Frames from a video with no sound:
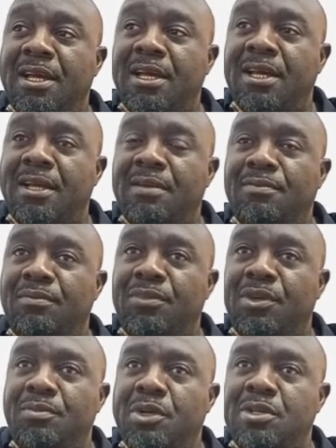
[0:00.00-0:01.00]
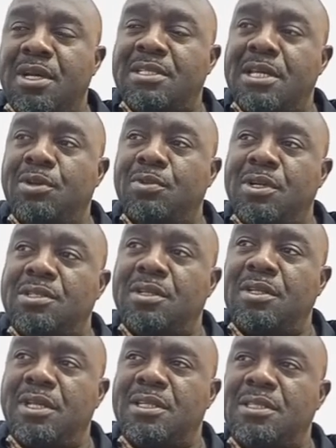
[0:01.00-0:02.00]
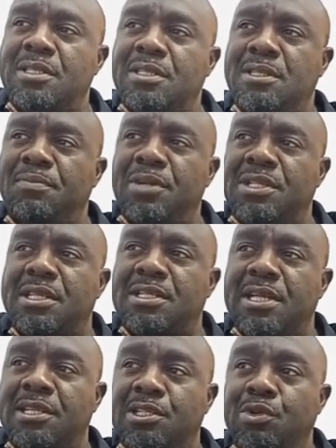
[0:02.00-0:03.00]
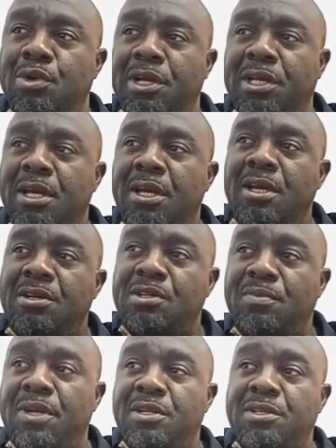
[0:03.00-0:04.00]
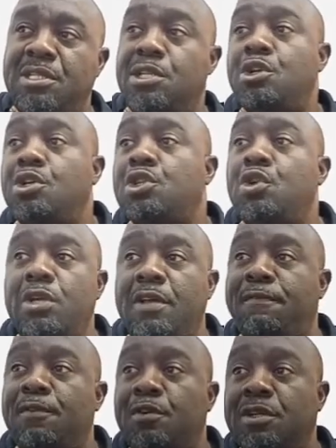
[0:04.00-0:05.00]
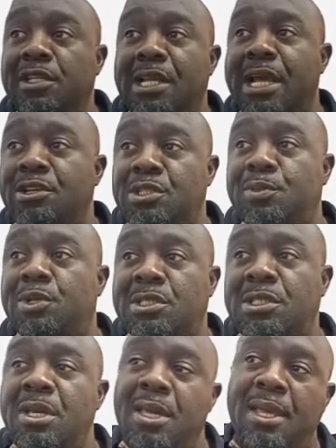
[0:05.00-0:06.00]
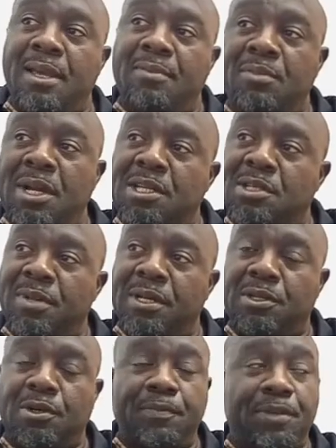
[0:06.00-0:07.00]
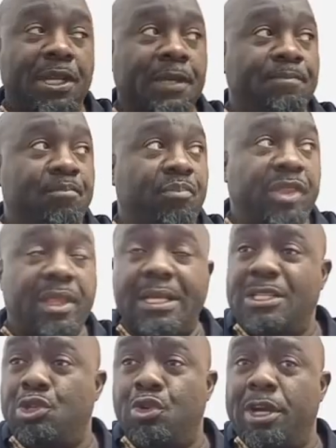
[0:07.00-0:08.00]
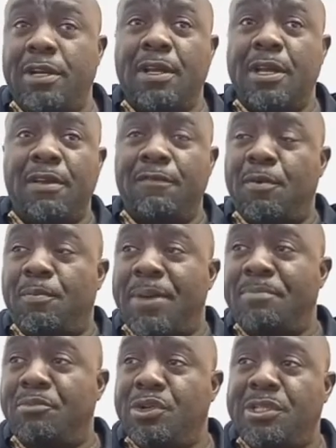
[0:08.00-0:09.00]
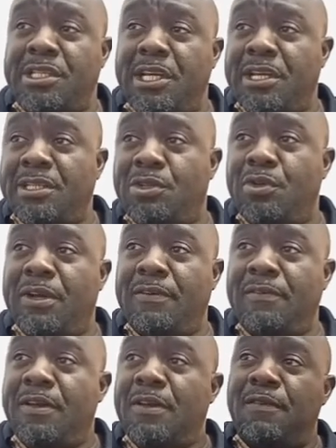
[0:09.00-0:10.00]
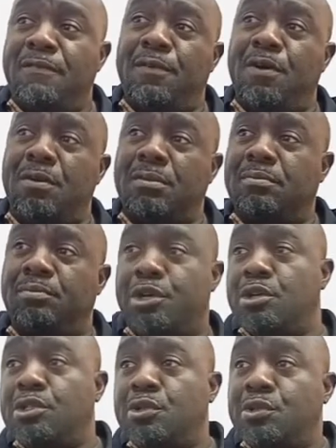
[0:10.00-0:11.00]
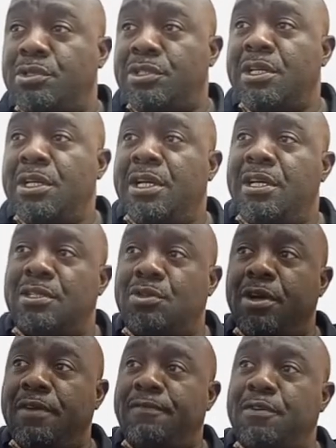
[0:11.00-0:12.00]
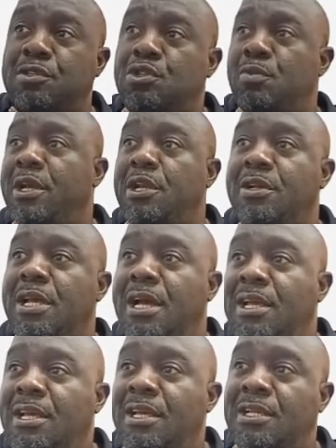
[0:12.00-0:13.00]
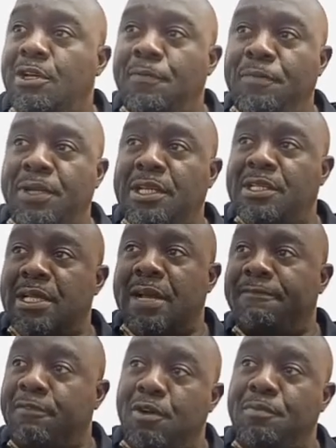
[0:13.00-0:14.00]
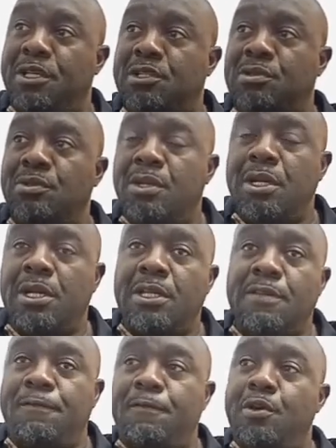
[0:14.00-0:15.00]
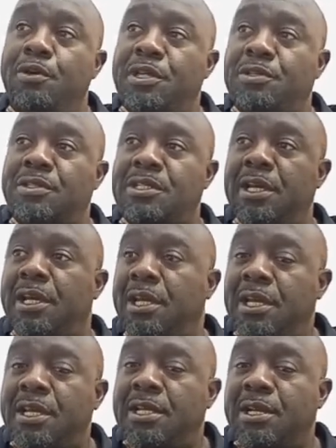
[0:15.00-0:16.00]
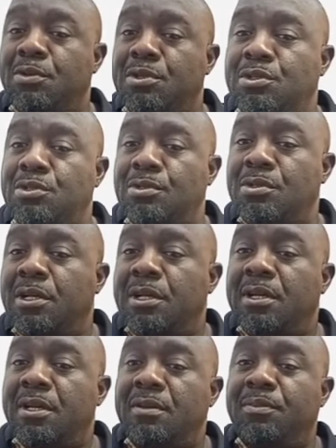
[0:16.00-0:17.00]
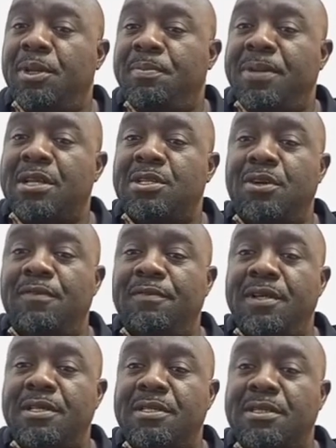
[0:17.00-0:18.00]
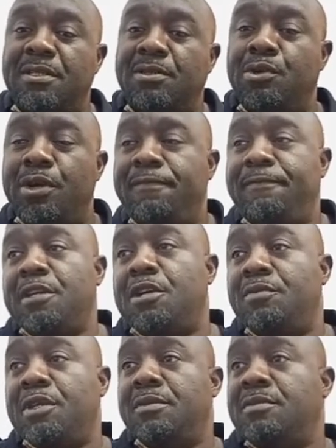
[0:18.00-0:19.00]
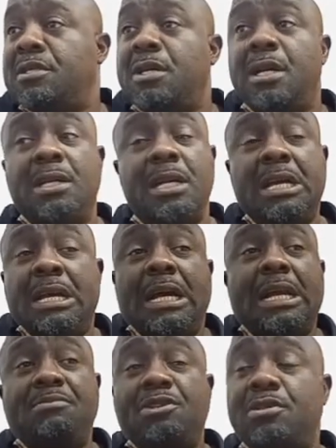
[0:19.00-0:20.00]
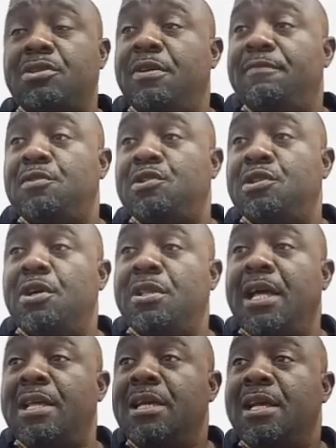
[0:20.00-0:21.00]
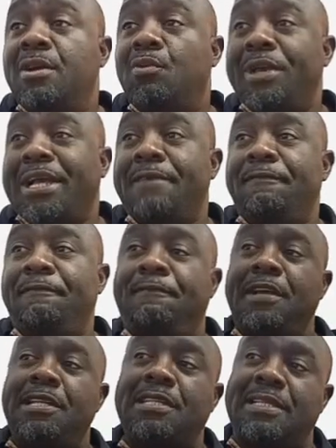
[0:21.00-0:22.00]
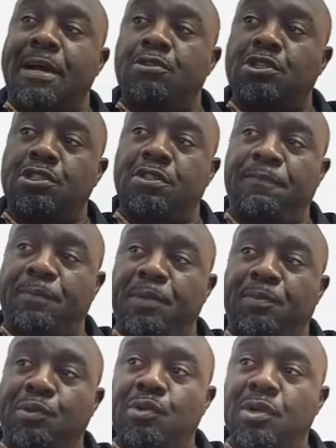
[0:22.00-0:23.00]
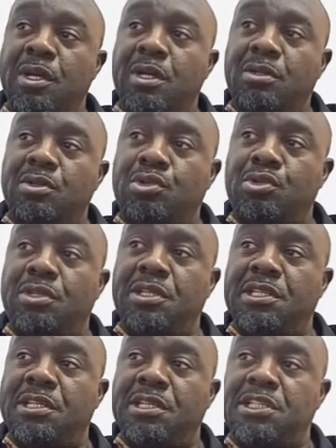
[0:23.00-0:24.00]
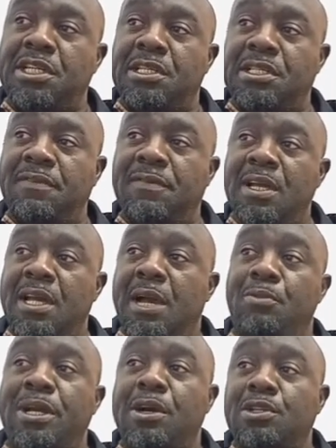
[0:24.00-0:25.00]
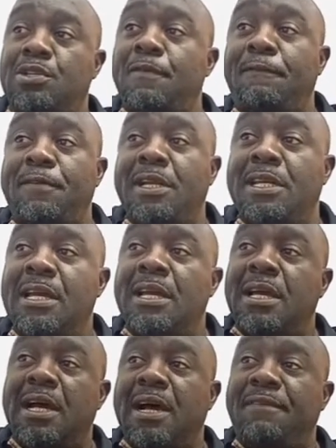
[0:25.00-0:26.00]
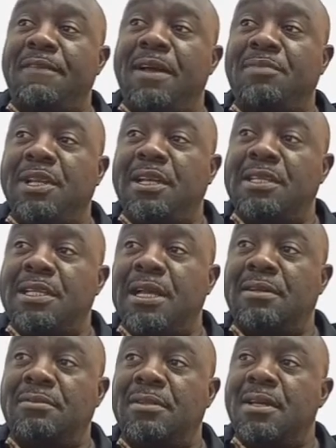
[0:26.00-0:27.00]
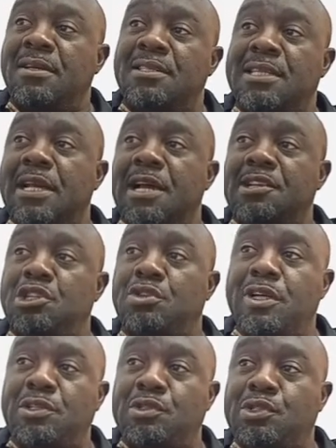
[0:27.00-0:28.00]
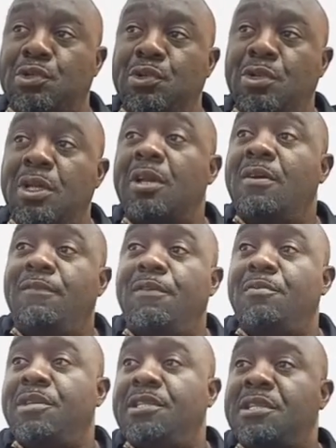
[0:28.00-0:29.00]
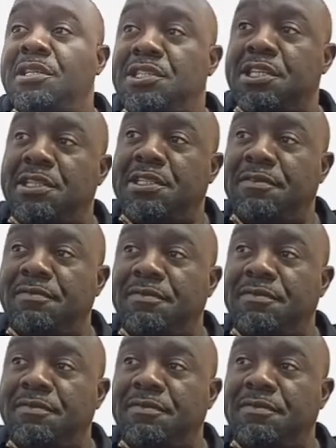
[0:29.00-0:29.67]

Uh, but to answer your question, yes, it's a business that is growing tremendously, not only for Mila Sports Management Company, it's growing for Pamodzi, it's growing for Brussels, it's growing for so many other companies that have come into the foray to say they want to be part of this growing phenomenon. So, and I'm just grateful to God that we can feed thousands of people through this initiative, and we can also feed our families and send our children to school from this initiative.